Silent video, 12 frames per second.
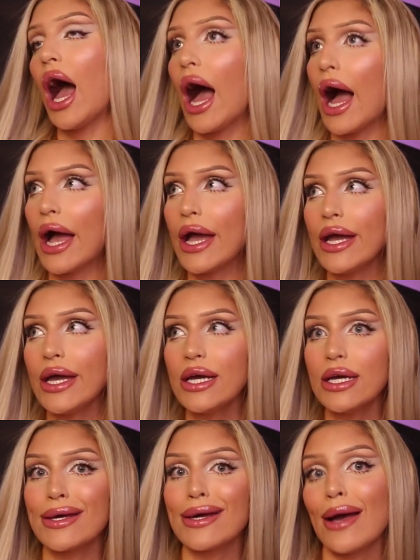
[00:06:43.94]

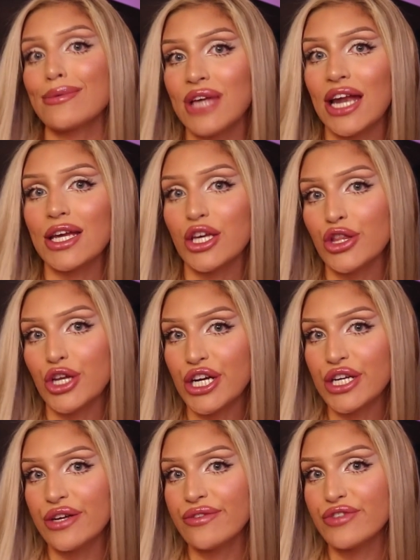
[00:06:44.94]
I I'm getting a
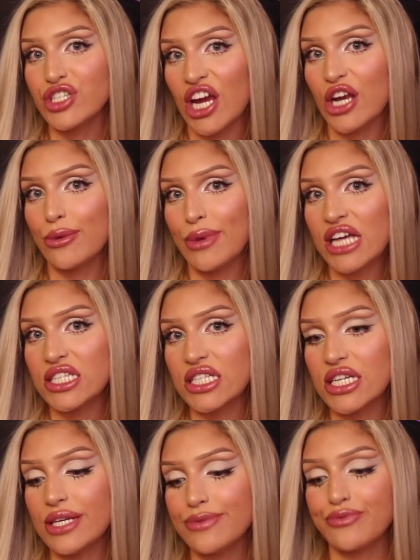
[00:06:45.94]
third
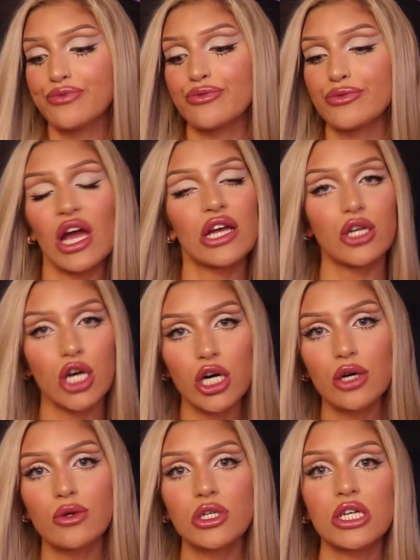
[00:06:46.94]
vaginoplasty. I
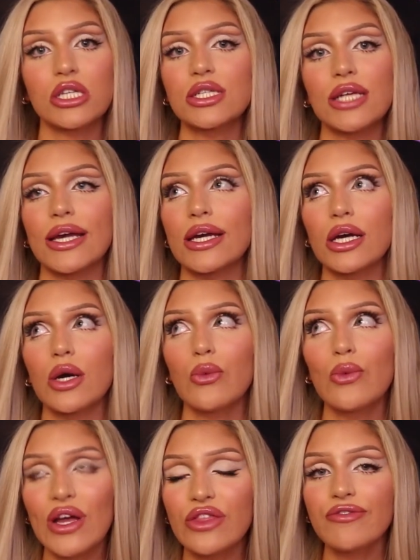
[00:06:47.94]
know, it's like,
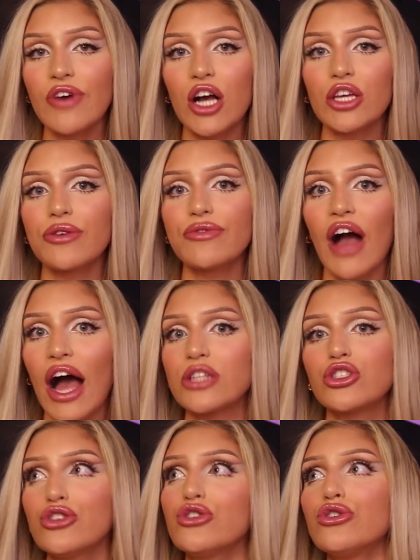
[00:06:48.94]
what the fuck, you've
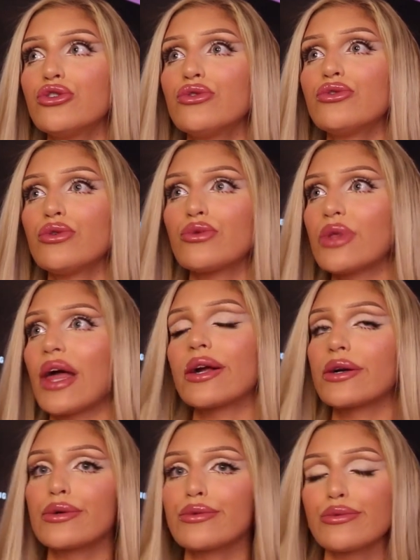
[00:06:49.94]
had two,
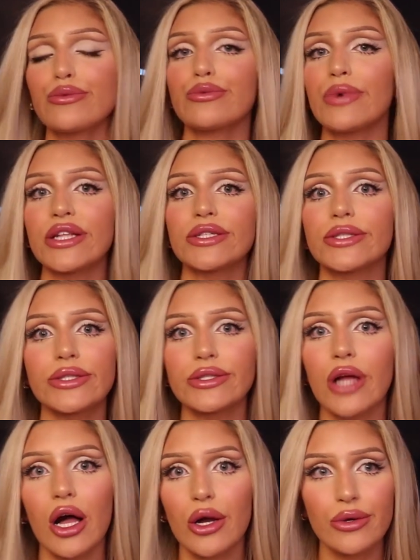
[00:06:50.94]
like, what's
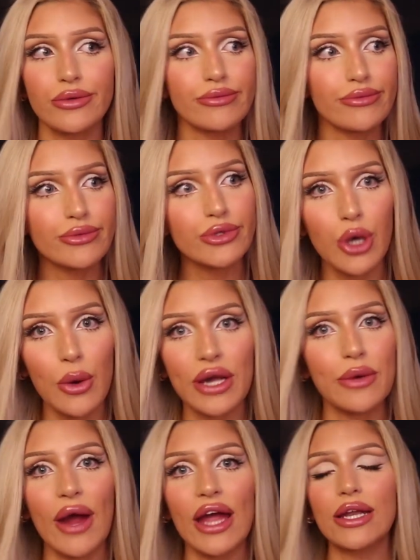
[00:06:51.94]
not
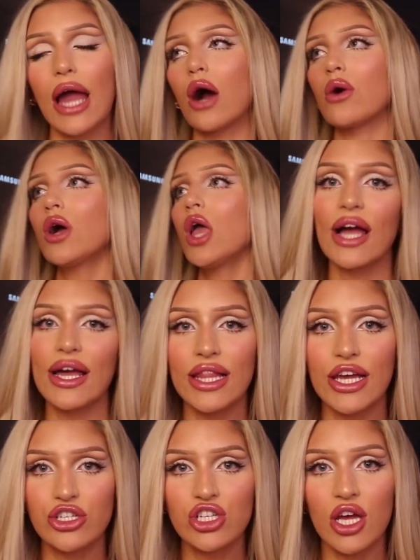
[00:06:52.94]
going right now.
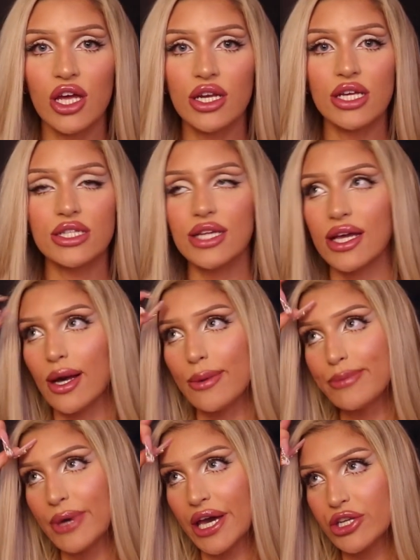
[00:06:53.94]
Dilation, it's like a
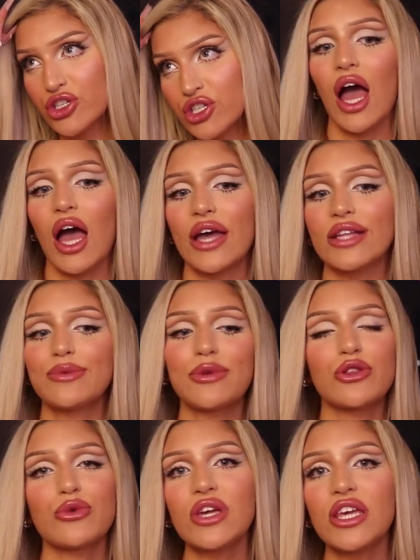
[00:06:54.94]
bitch. It's
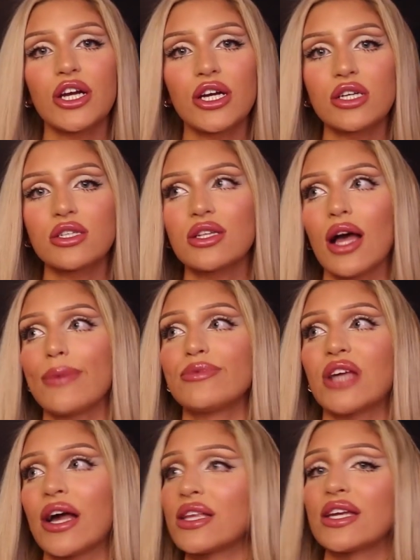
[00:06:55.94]
been three years, I'm
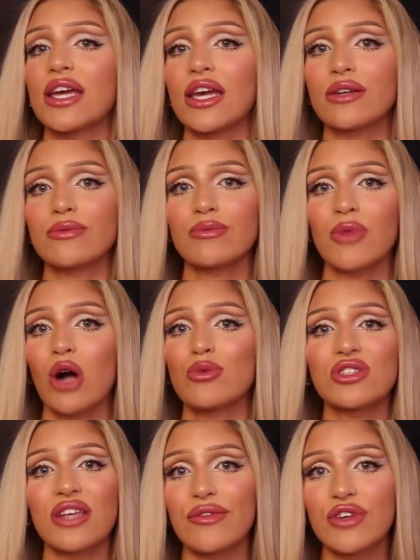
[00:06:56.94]
dilating
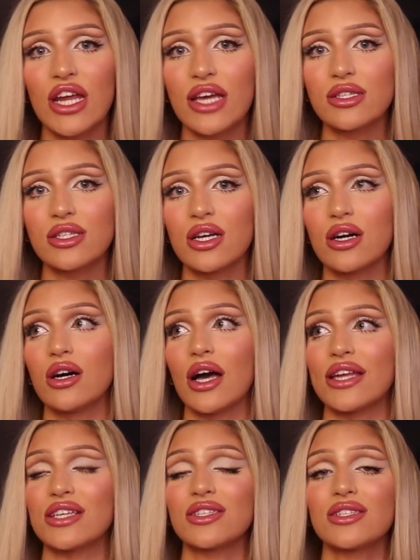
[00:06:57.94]
almost every day still,
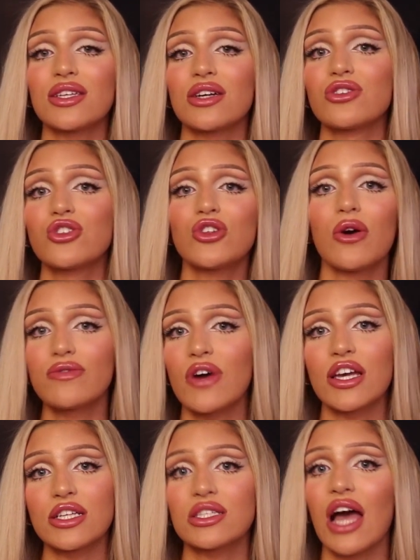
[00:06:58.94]
and it's still so
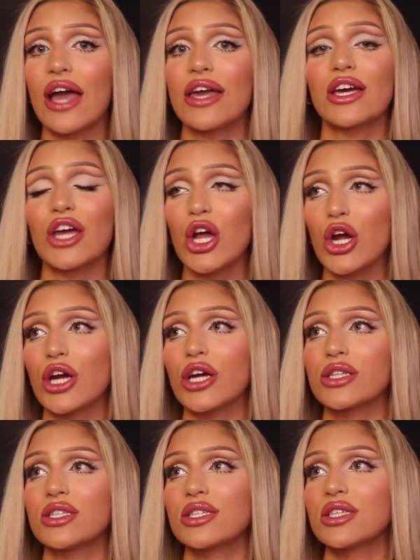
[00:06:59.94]
fucking tight, it
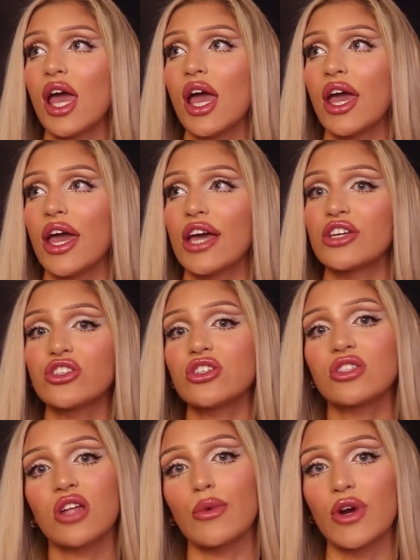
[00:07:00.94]
hurts. It's
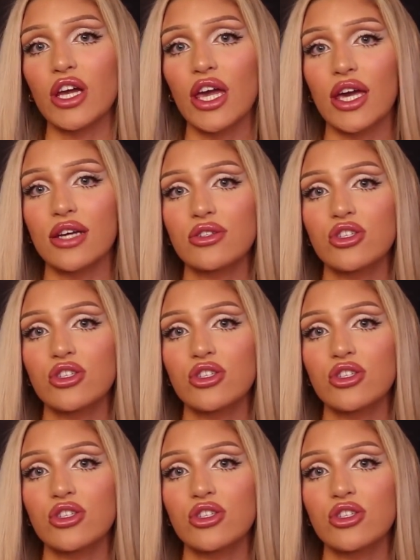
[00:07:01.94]
just not working.